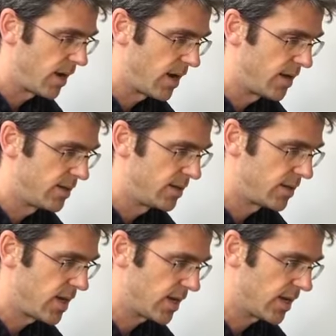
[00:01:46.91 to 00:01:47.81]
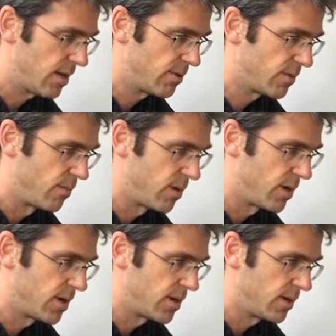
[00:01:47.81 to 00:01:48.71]
and it keeps
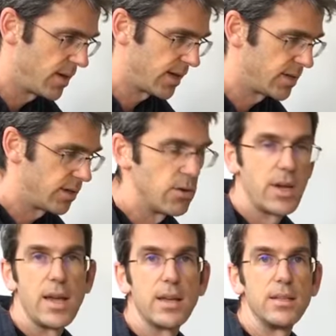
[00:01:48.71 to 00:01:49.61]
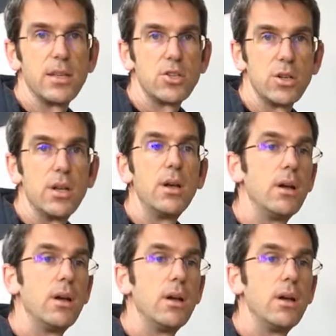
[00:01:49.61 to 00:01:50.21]
my legs in okay condition.